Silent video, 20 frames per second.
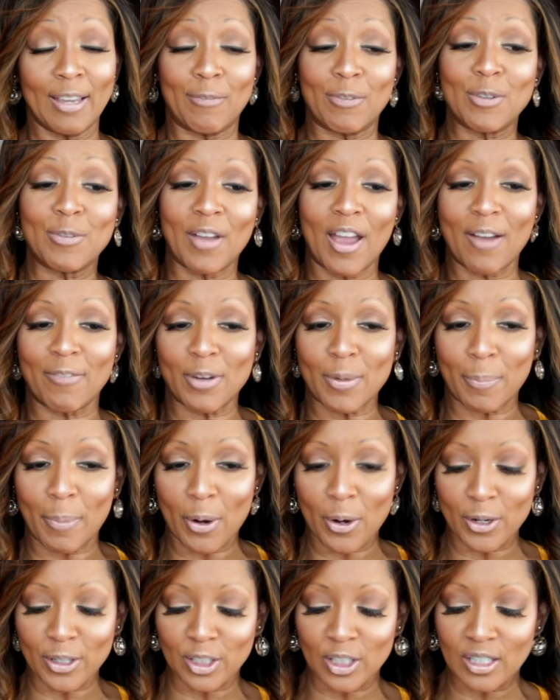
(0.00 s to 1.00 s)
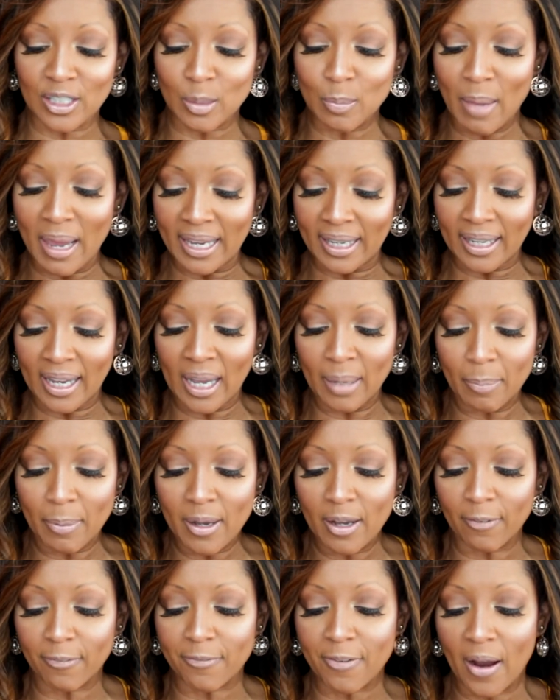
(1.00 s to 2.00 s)
if you've ever purchased makeup
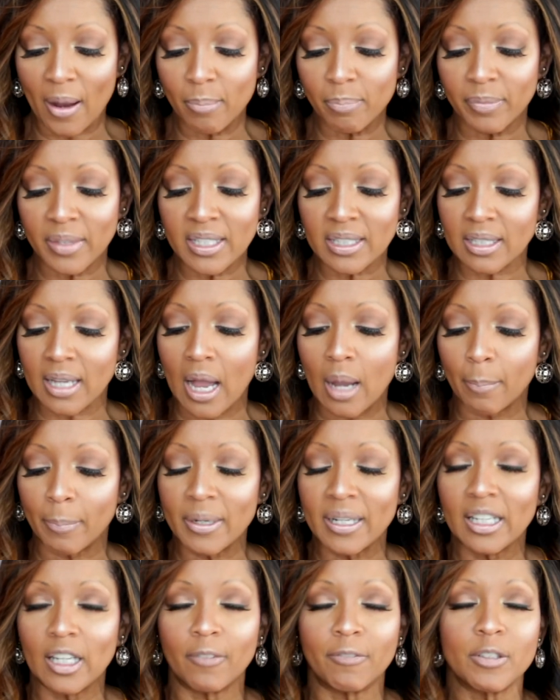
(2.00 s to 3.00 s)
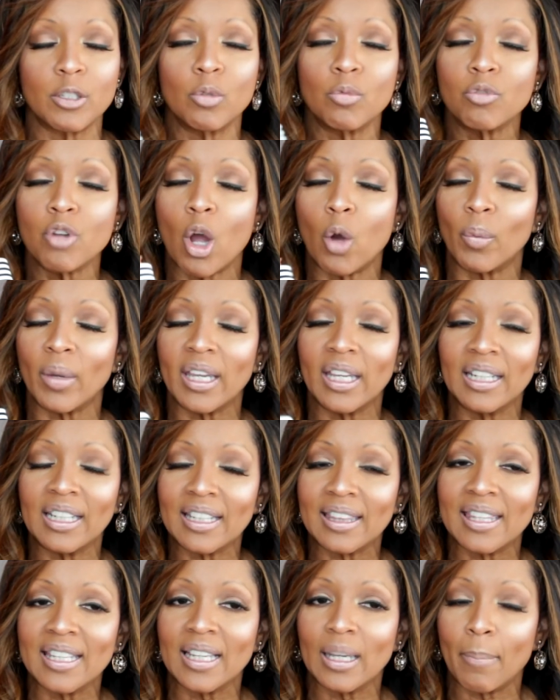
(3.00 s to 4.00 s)
from this company, if you know
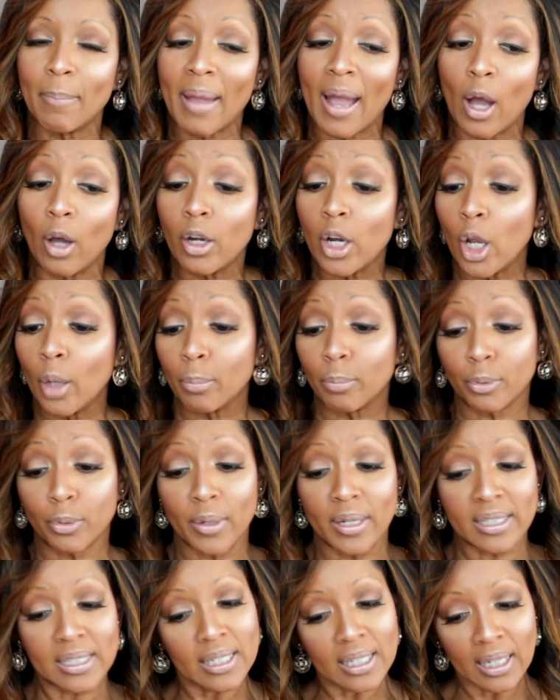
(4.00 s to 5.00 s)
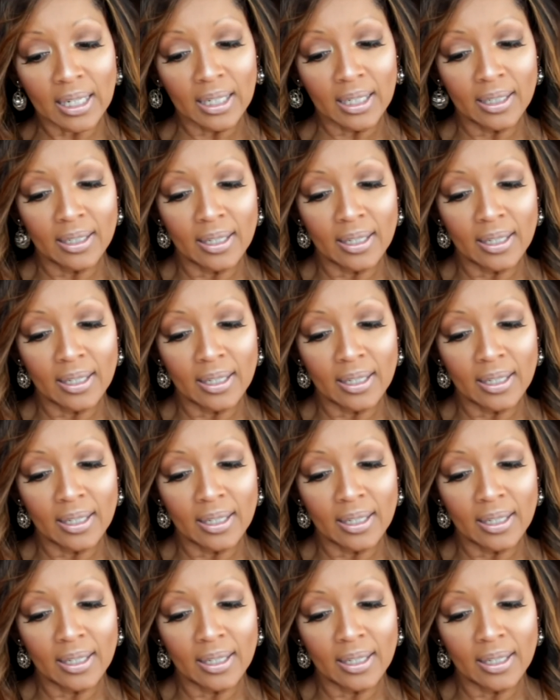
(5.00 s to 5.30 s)
anything about Pretty